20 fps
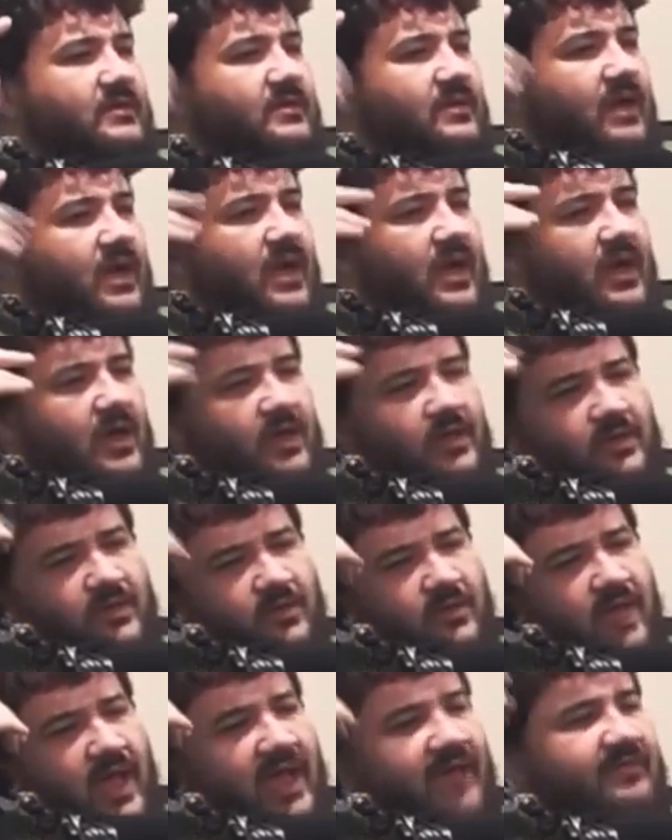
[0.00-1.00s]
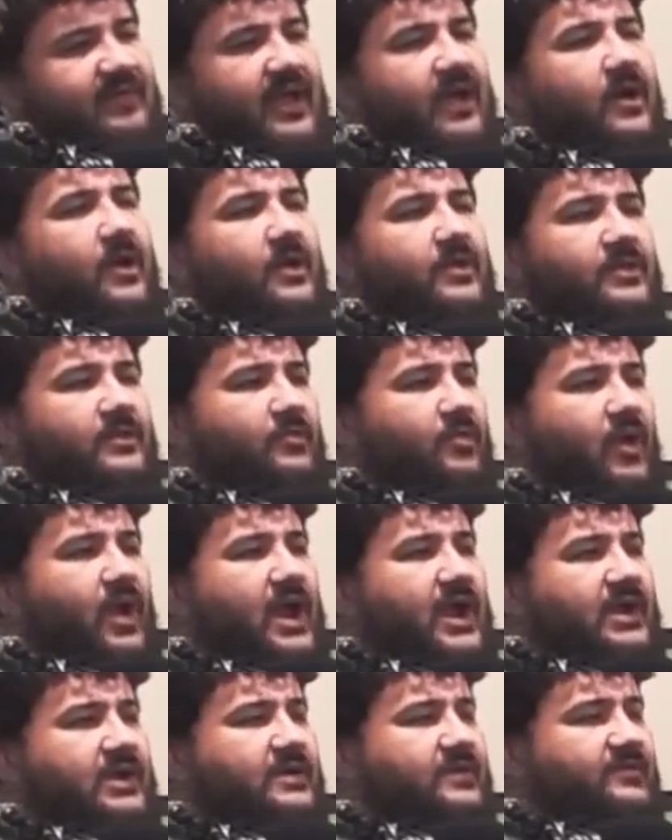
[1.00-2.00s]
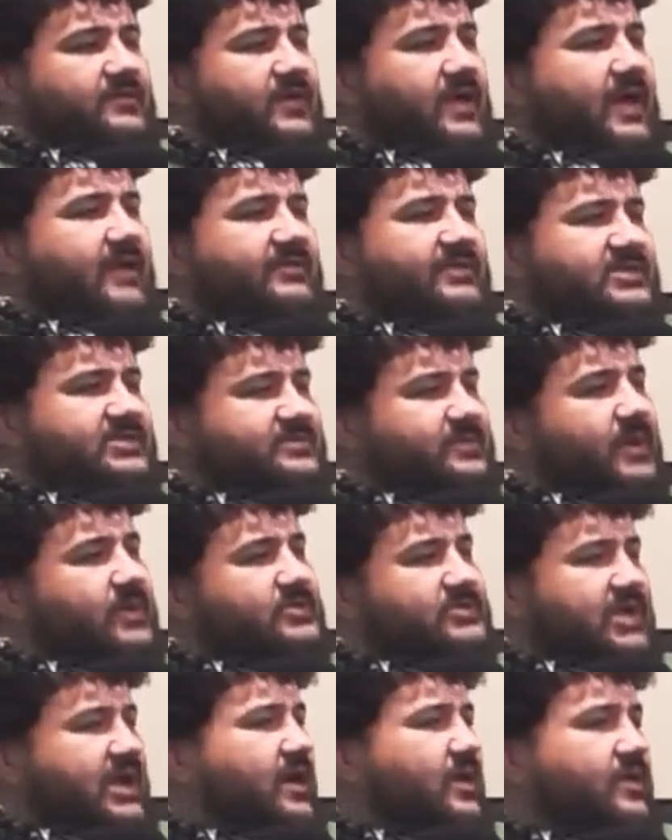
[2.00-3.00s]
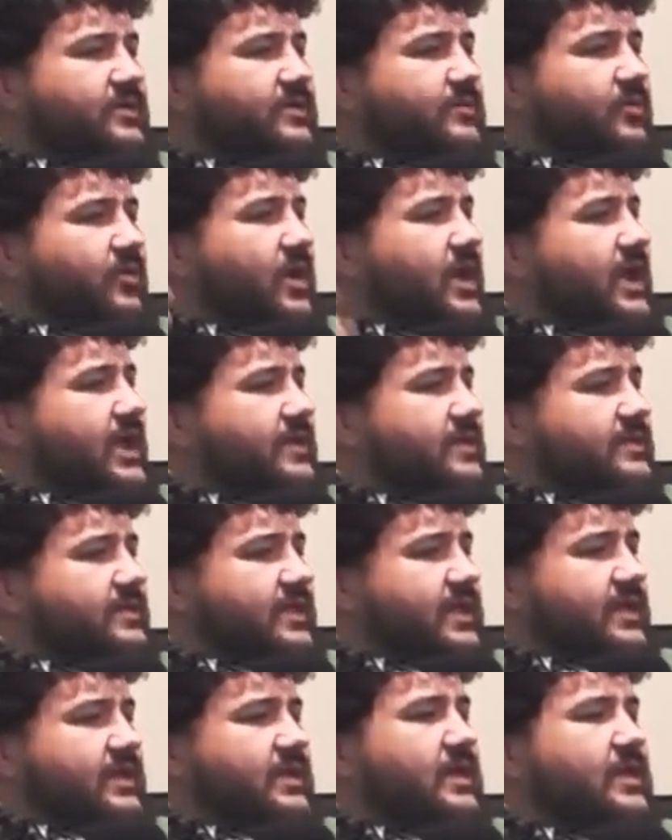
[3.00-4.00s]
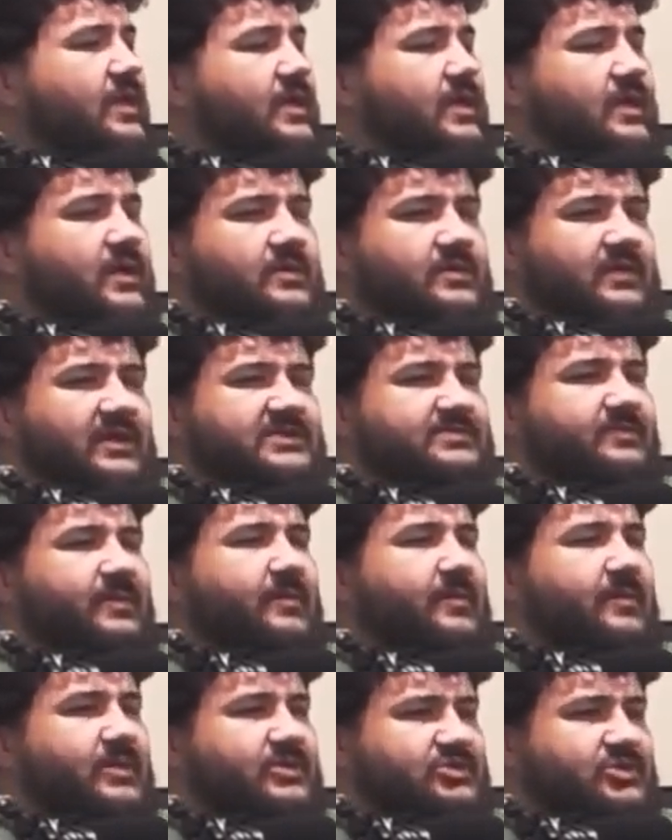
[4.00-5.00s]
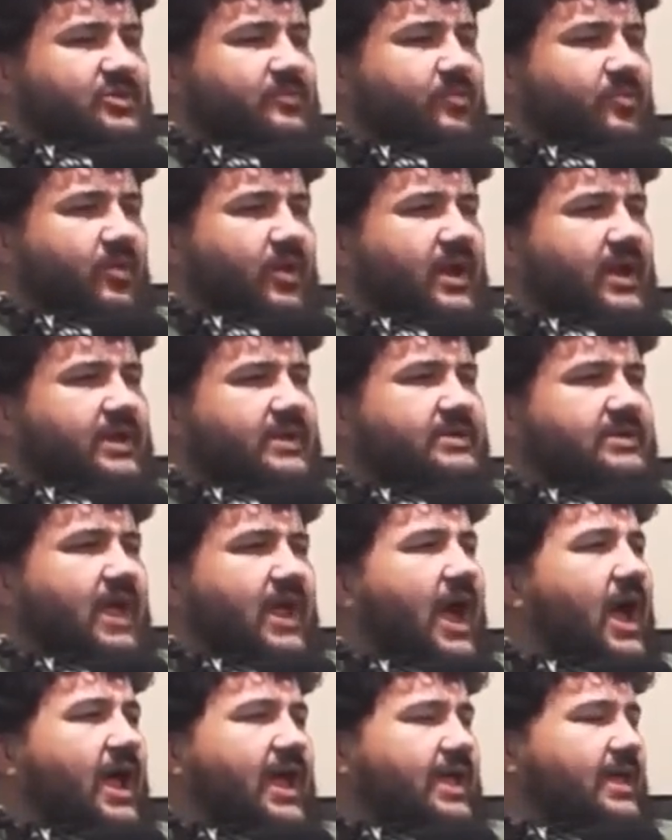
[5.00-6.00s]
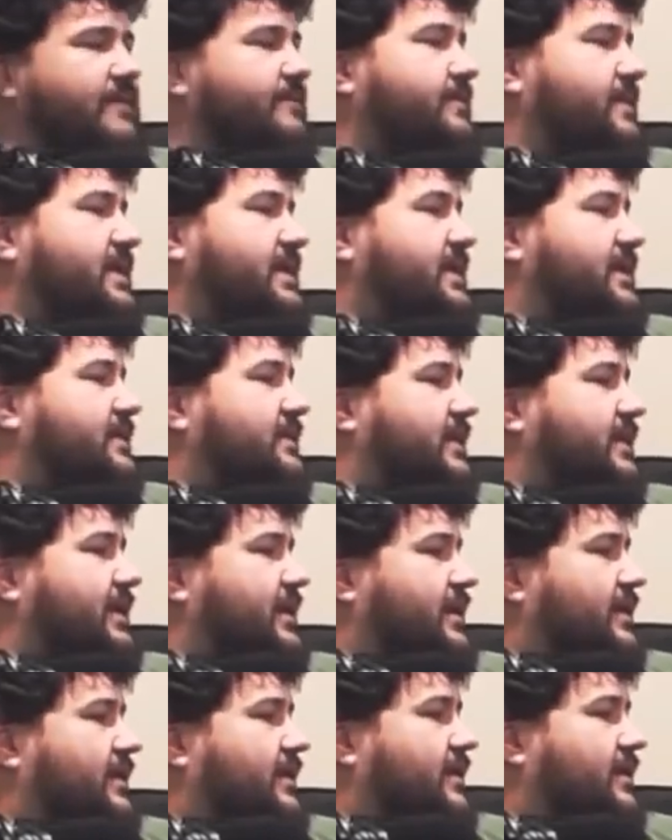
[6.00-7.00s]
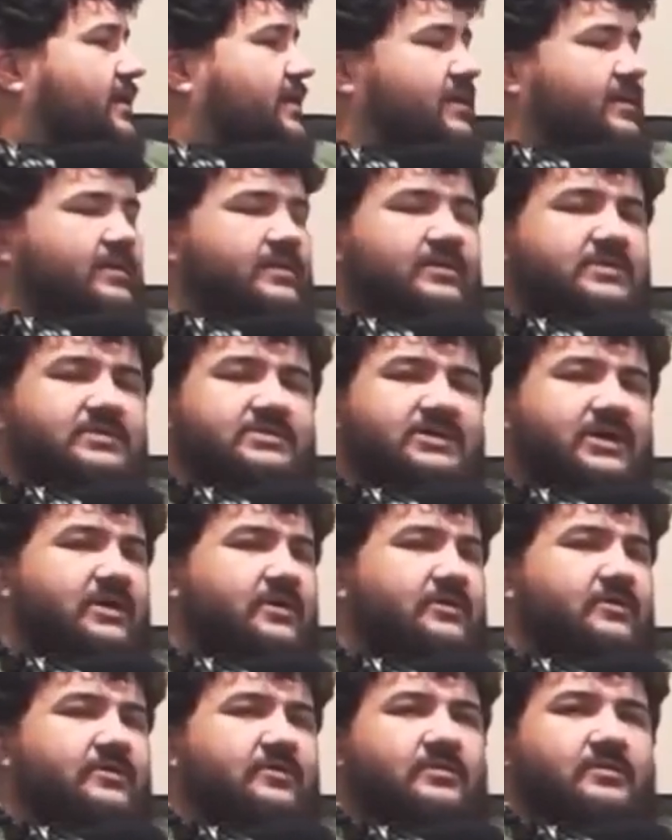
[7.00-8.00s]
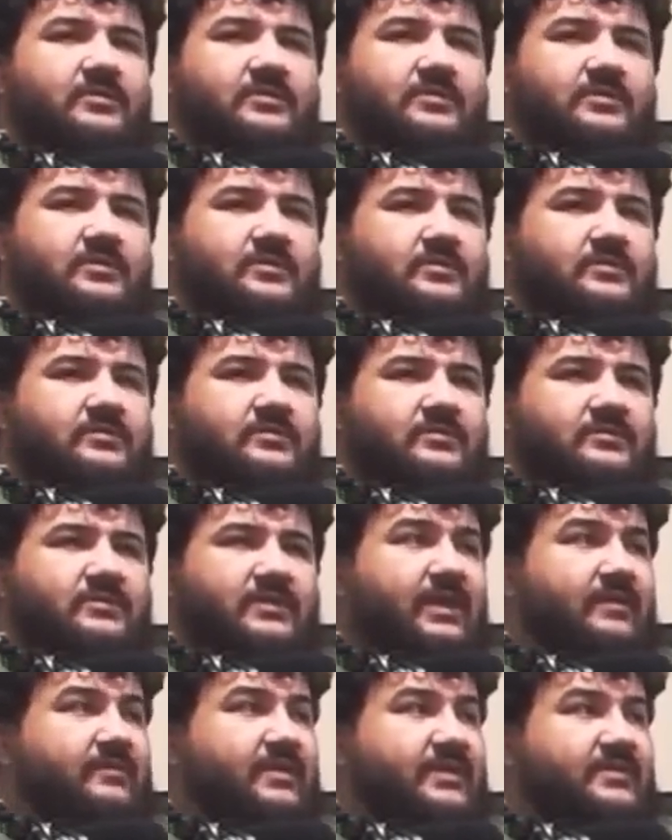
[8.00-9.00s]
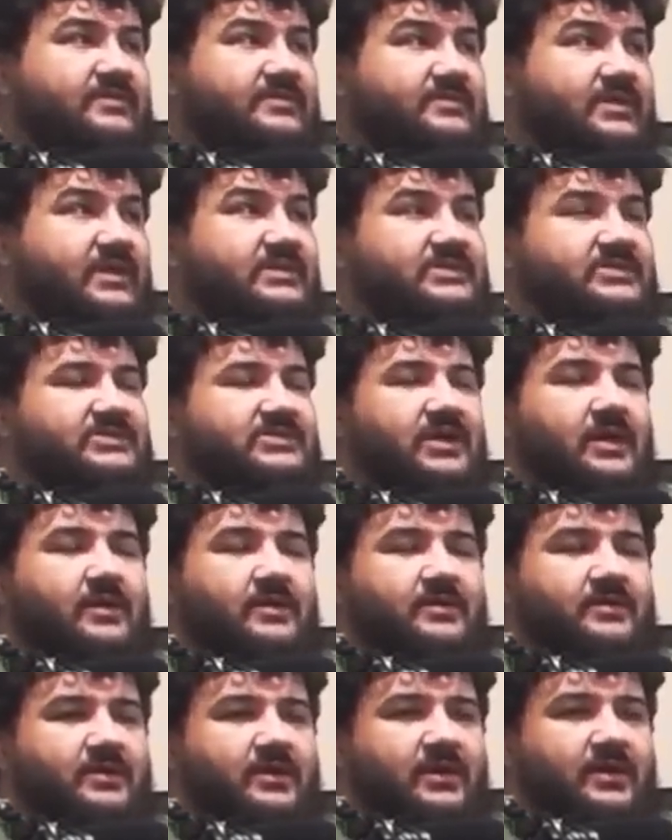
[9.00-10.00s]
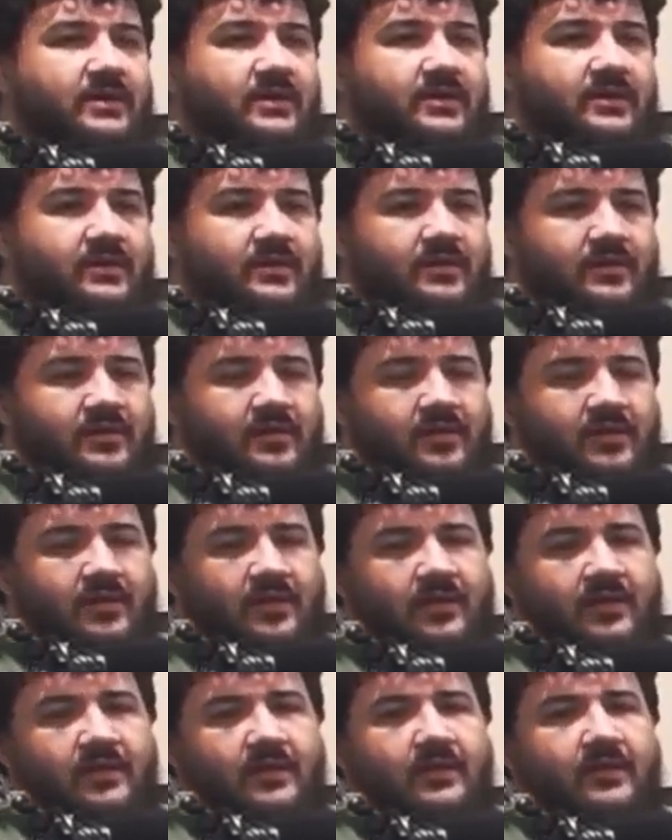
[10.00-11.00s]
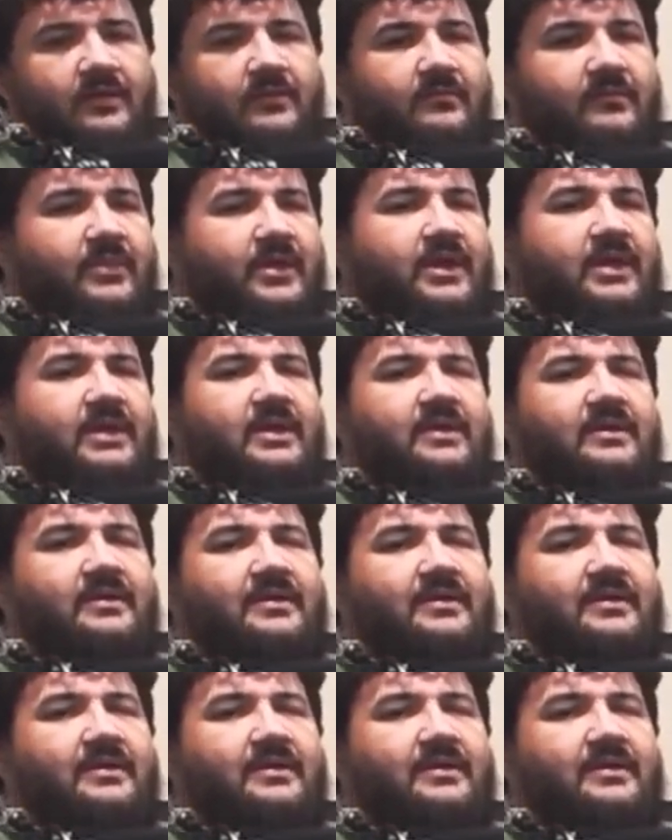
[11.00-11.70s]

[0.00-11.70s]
you'll have air on the brain, and if you have exposed air on the brain, then that's pretty much your brain dying immediately. So that's a scary thought. But